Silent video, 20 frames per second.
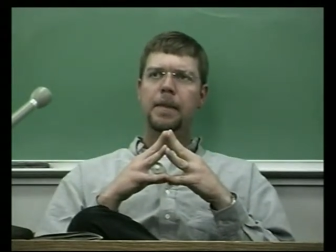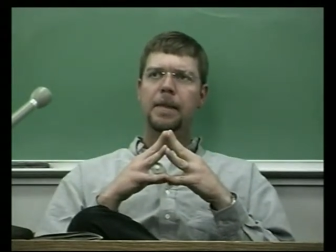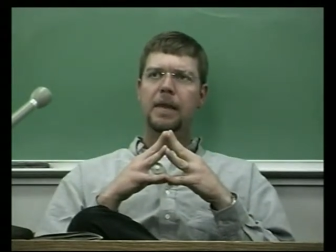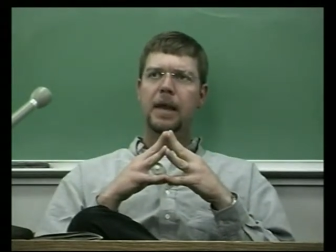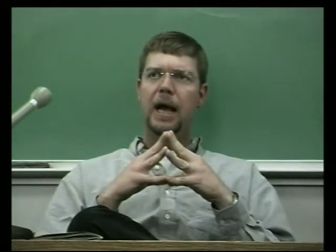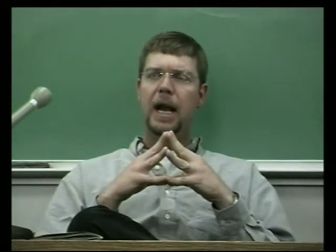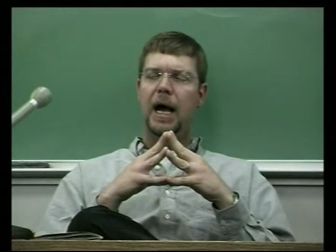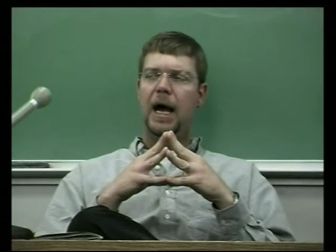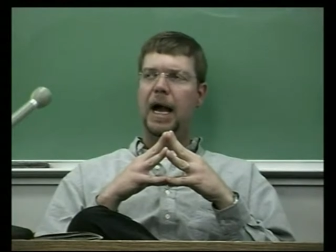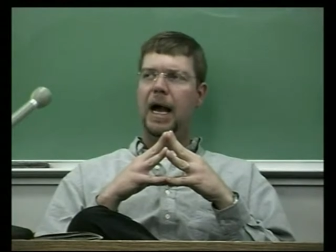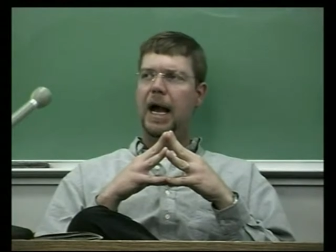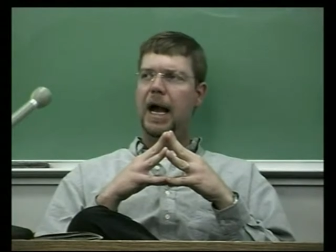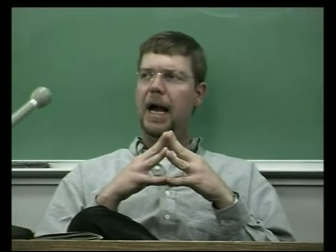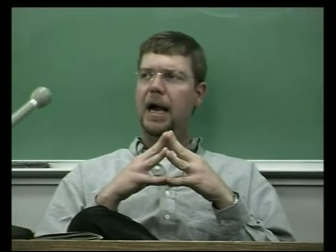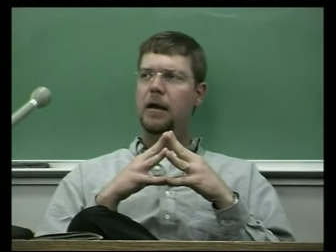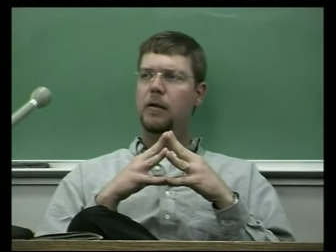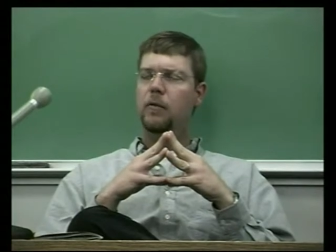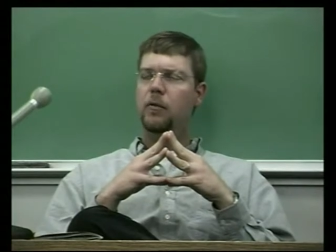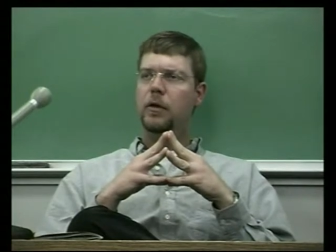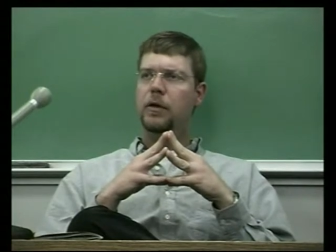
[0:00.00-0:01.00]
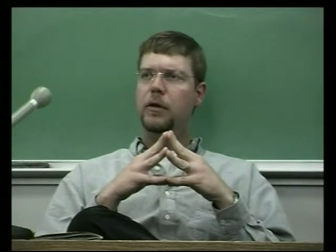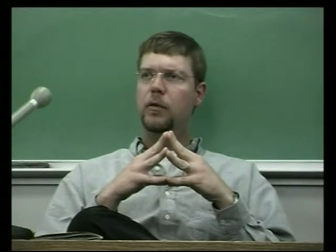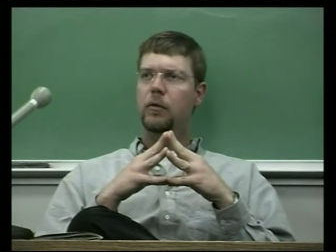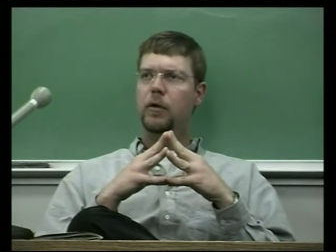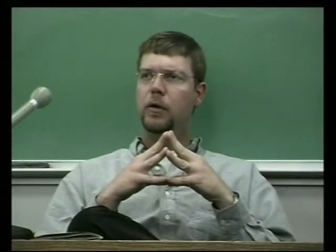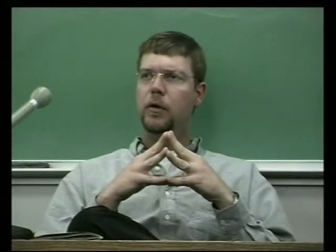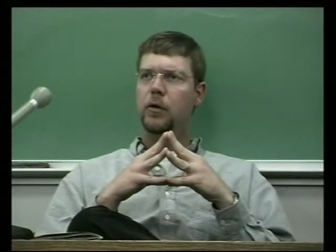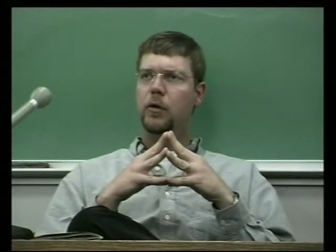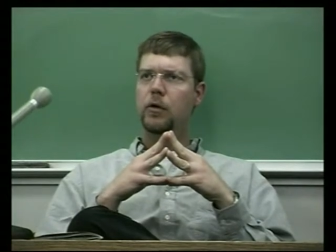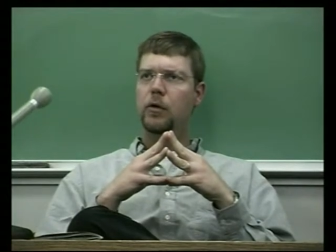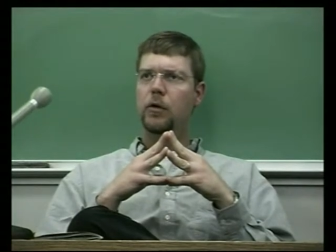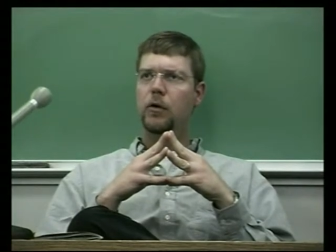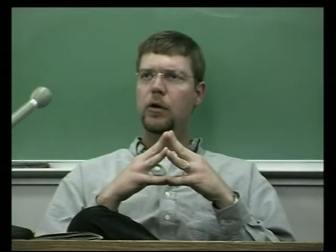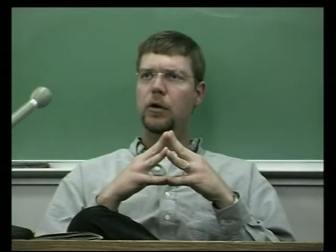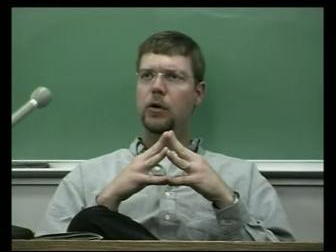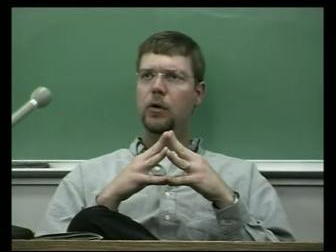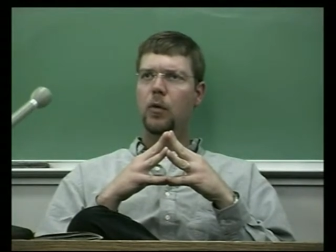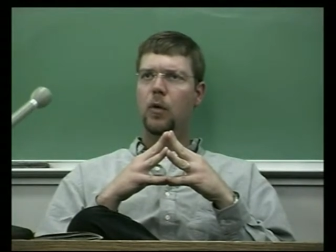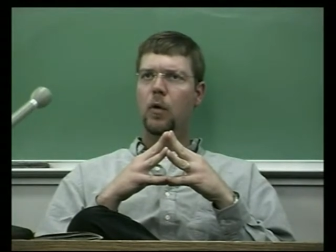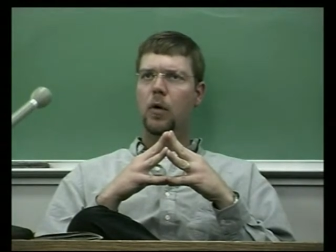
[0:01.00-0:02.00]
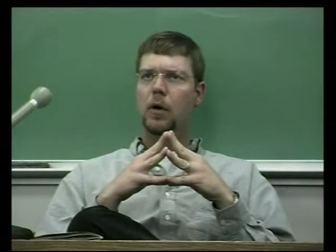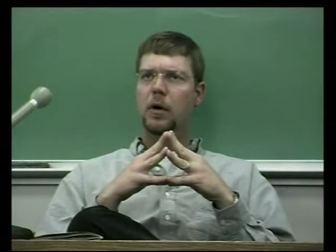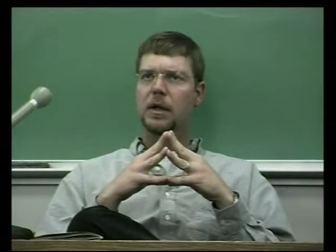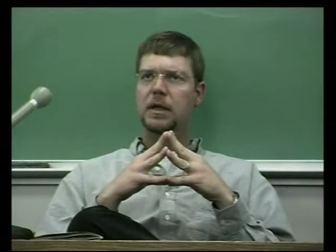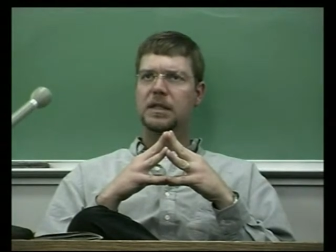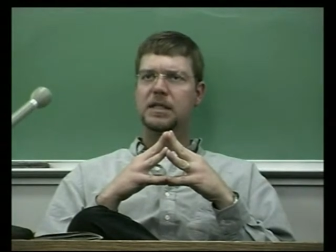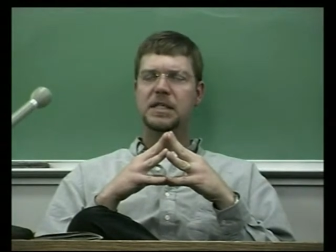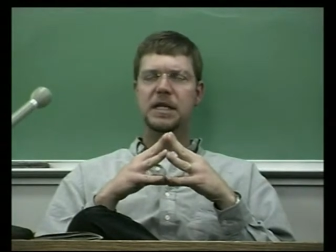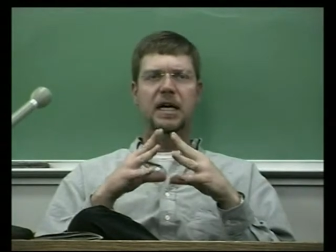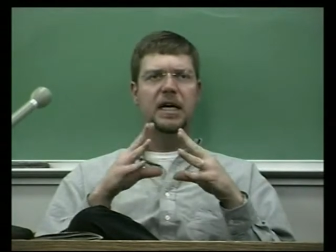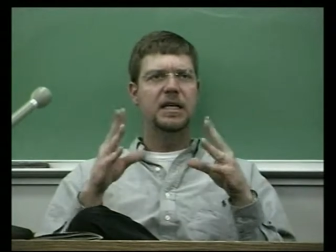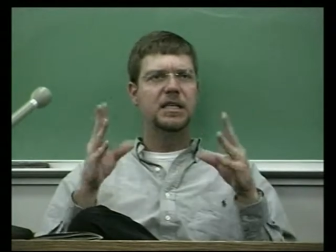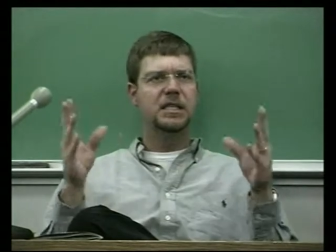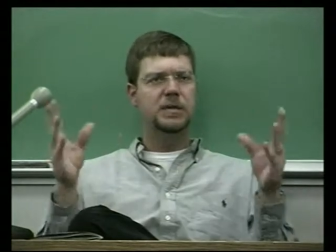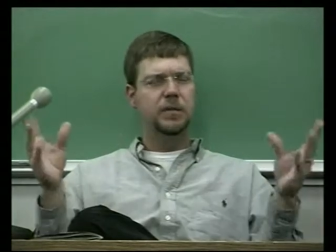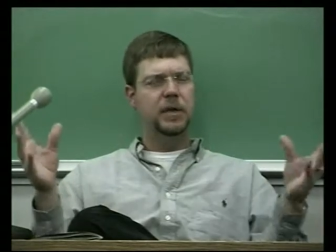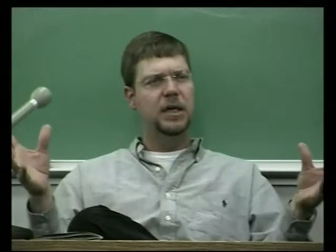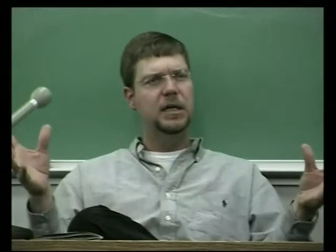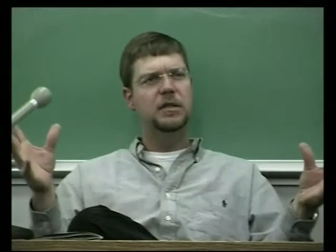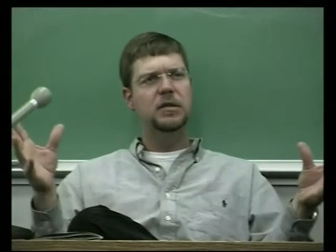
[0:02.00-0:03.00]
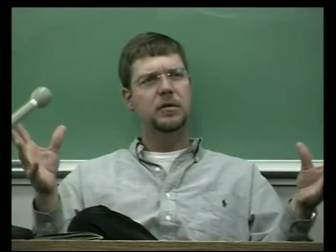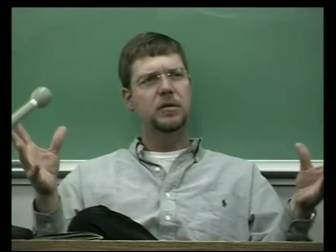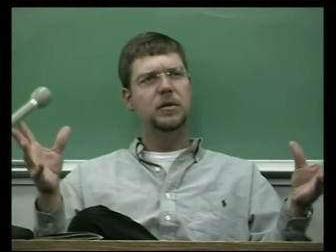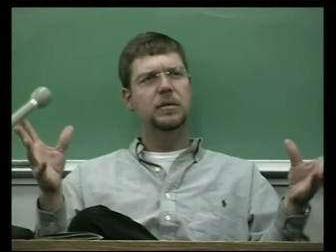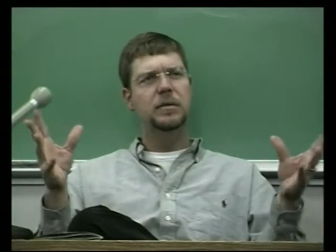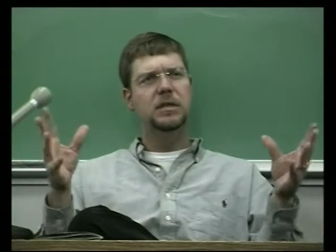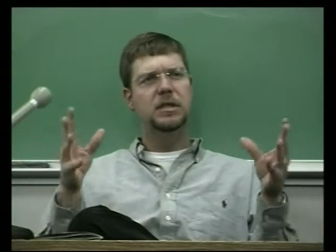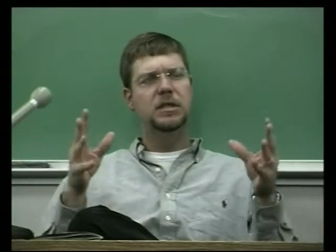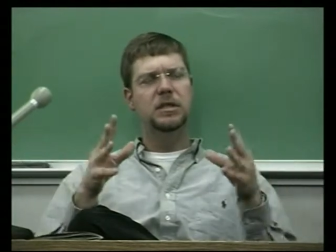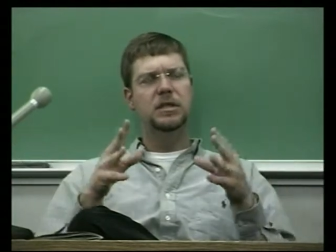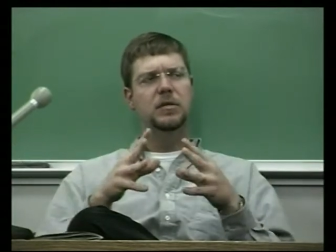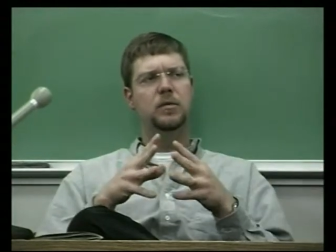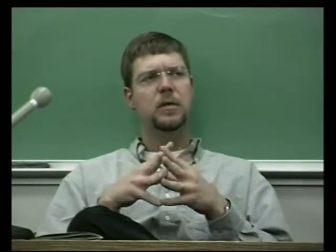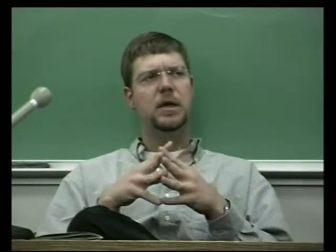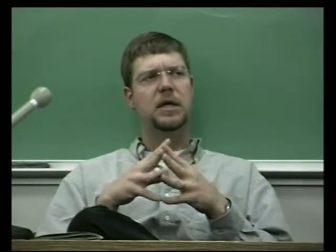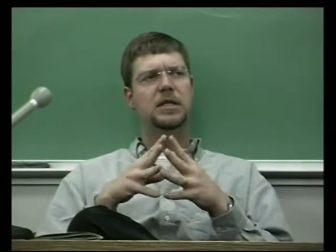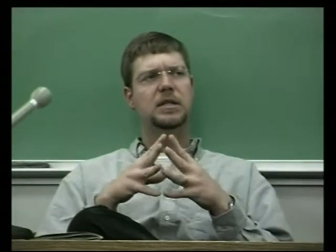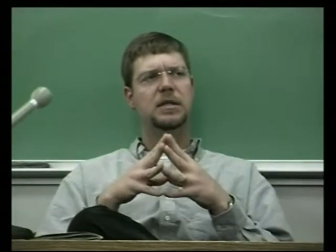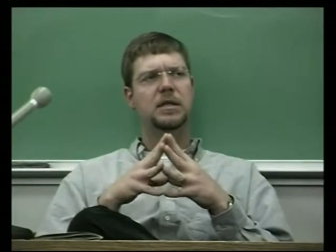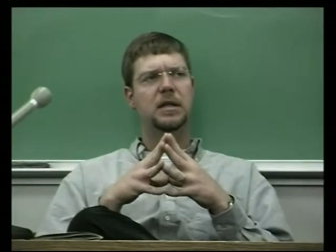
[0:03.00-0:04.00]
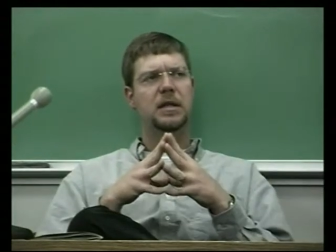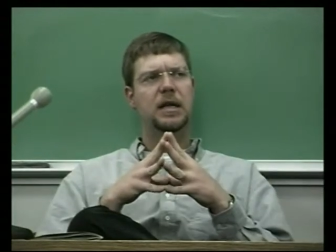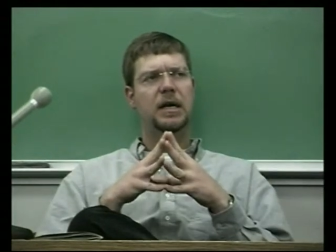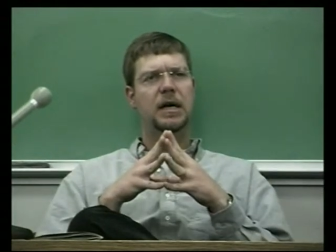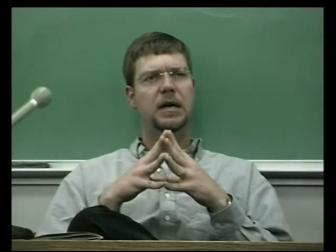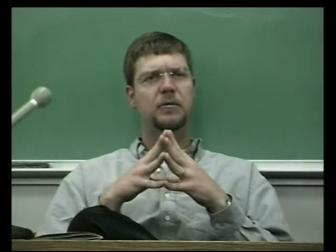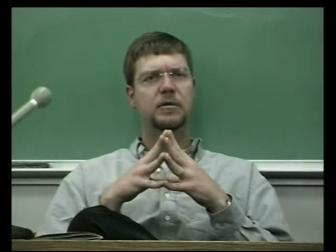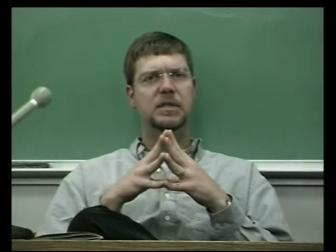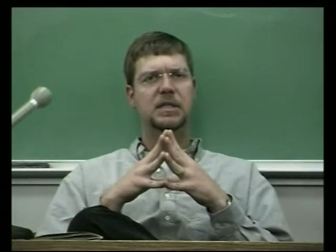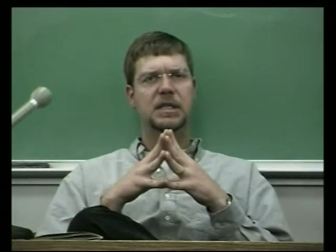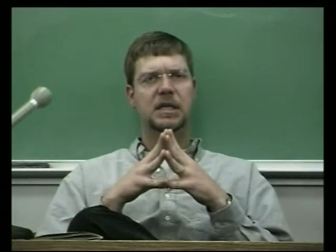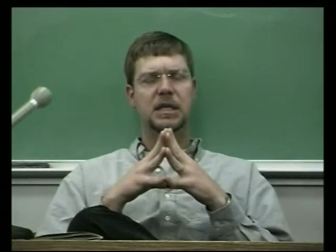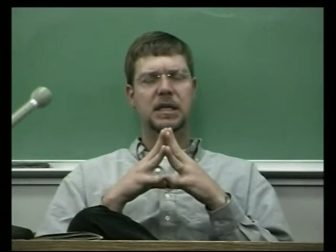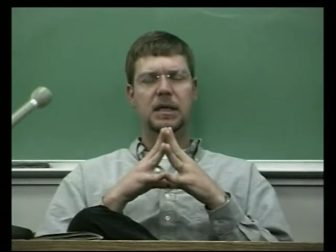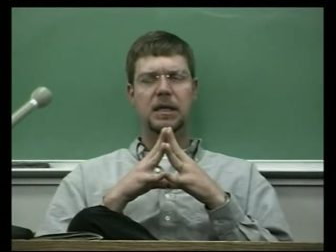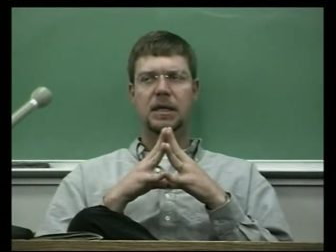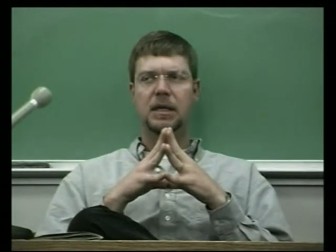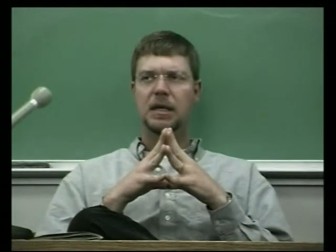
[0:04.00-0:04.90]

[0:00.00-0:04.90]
that I had with a recruiter in New Orleans, and I explained to him the situation that I was in.